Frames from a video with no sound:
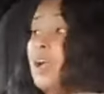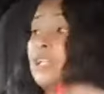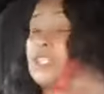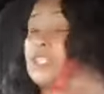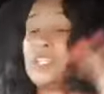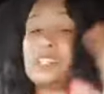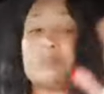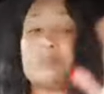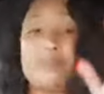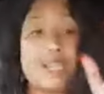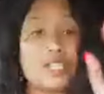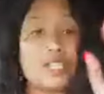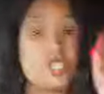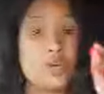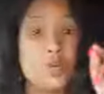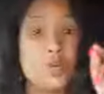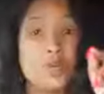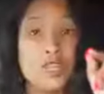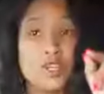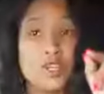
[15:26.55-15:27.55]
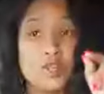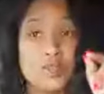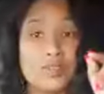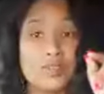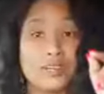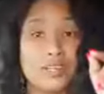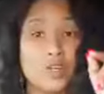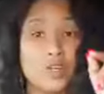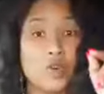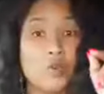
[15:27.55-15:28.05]
Just make sure when you're
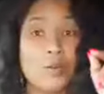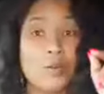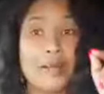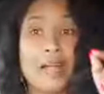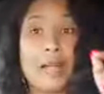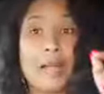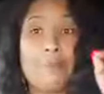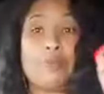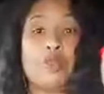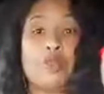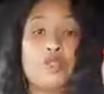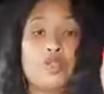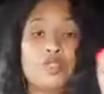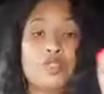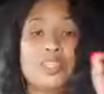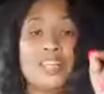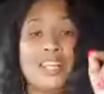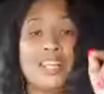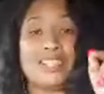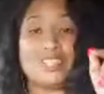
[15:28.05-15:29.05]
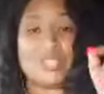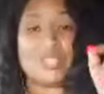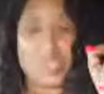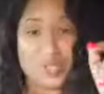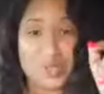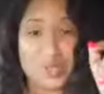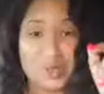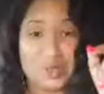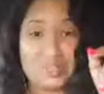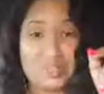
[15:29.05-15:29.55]
using the Uber app, you do not
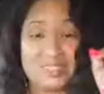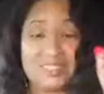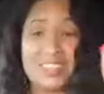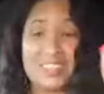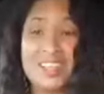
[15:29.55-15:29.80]
choose